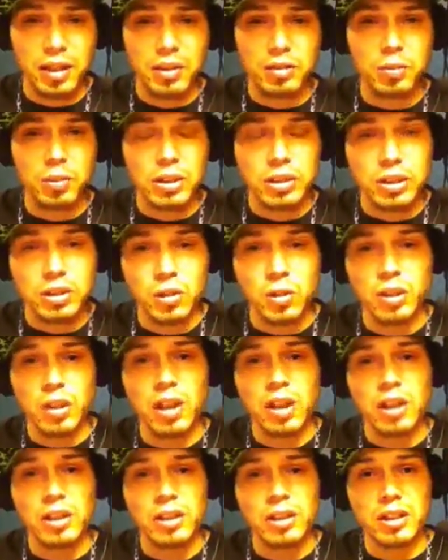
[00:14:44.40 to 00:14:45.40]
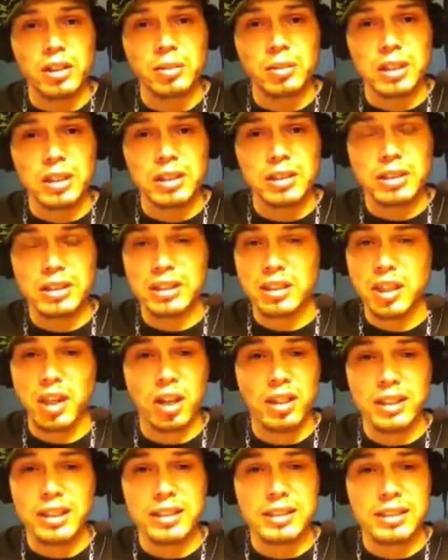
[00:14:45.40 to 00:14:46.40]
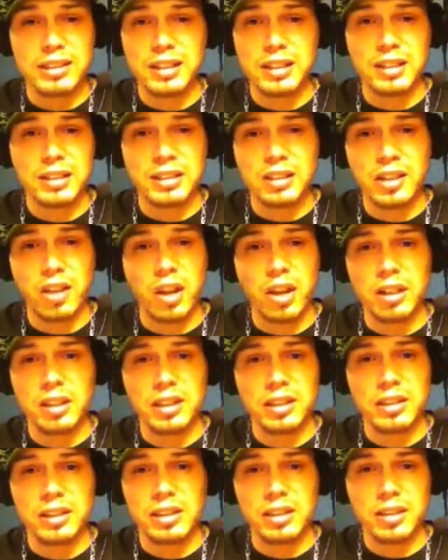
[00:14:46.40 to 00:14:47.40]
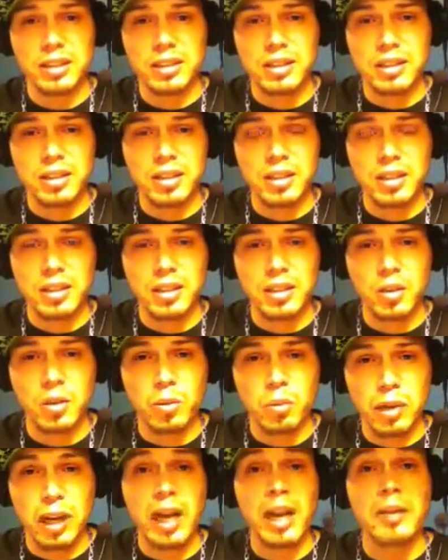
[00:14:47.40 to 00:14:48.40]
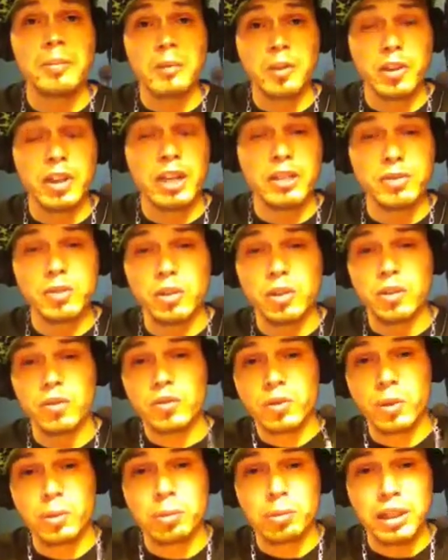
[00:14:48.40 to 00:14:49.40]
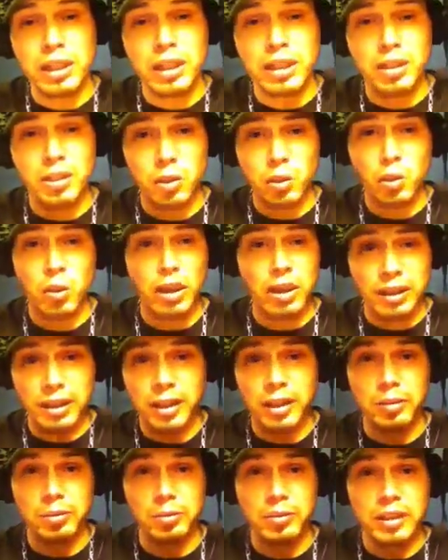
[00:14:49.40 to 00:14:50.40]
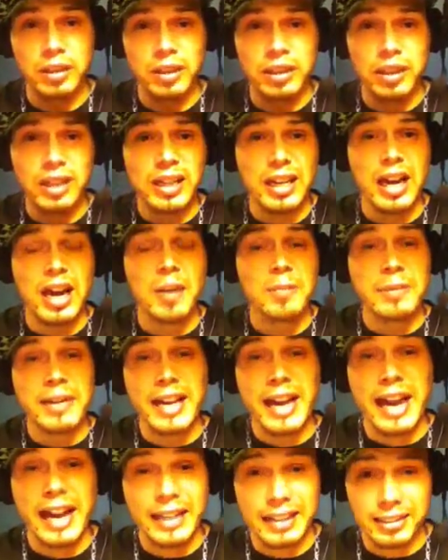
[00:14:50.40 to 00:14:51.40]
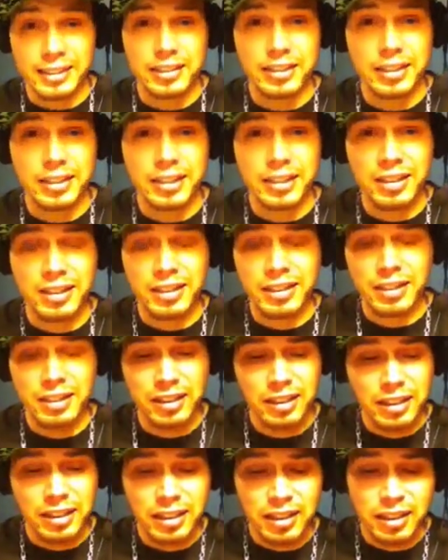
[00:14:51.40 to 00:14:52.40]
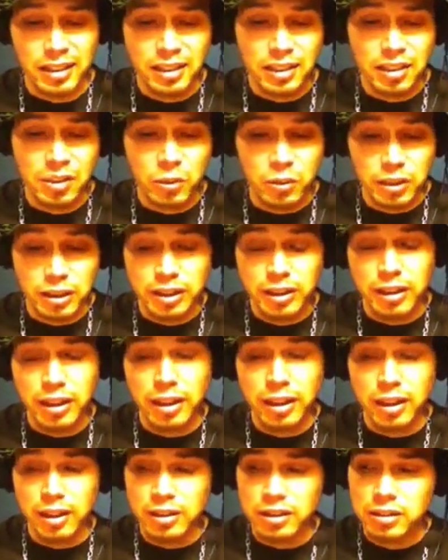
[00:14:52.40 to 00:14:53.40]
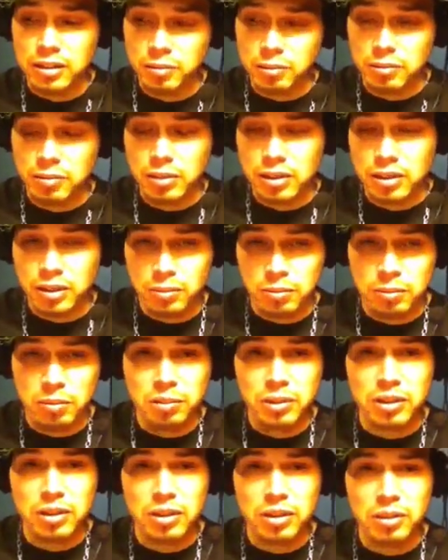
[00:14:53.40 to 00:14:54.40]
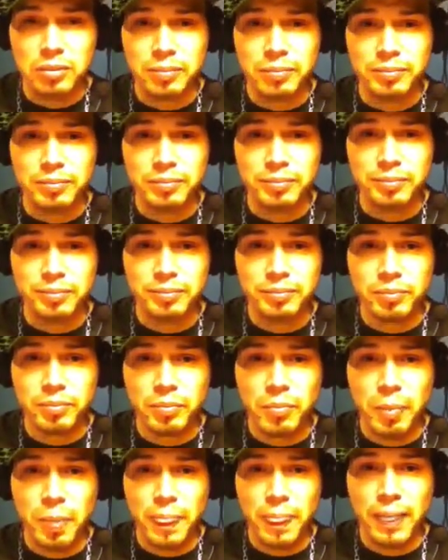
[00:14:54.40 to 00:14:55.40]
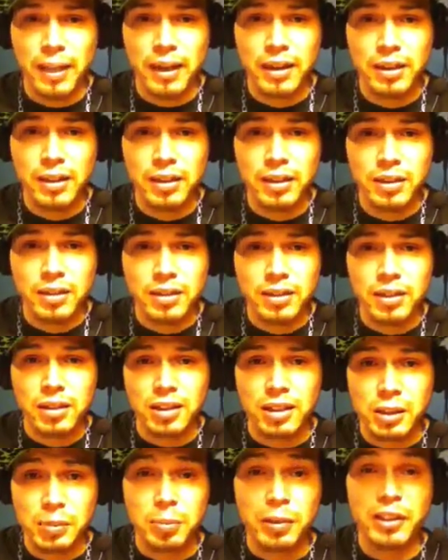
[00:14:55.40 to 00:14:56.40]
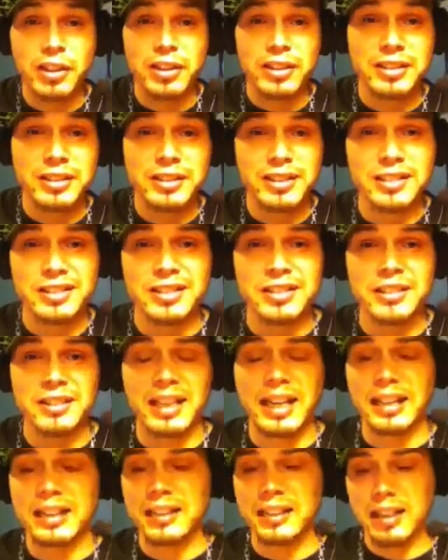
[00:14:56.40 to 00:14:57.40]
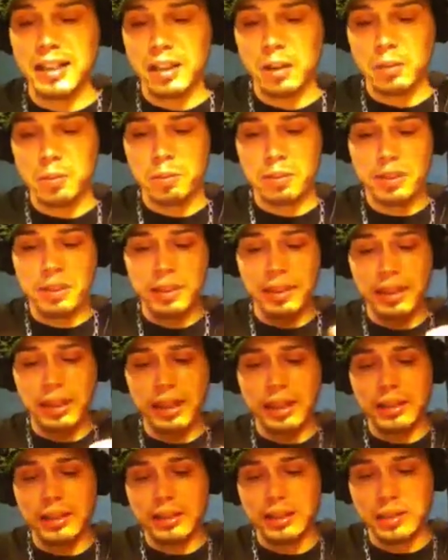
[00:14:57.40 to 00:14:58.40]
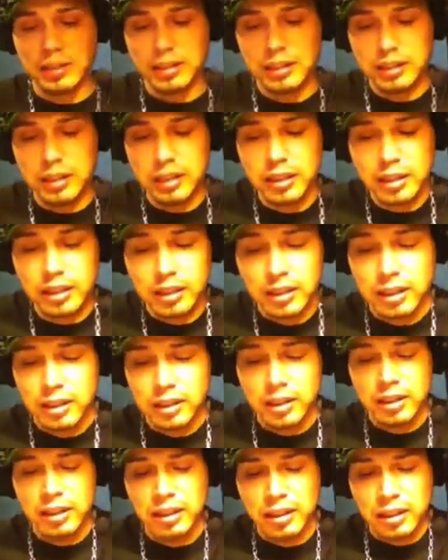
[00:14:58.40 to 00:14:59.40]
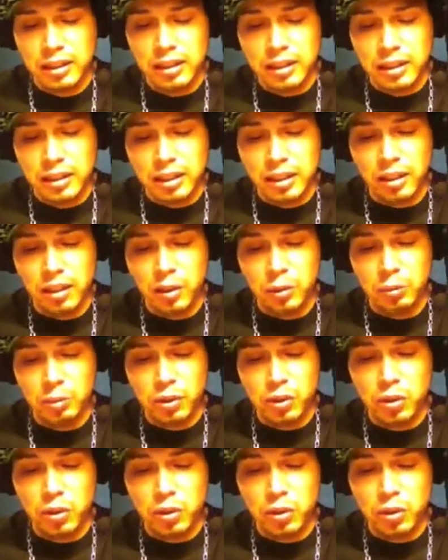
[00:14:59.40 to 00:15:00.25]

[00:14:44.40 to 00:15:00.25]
what's going on here, because it's not easy. It's not easy, but I am grateful for being who I am. I'm an addict, with some experiences that can help. And I hope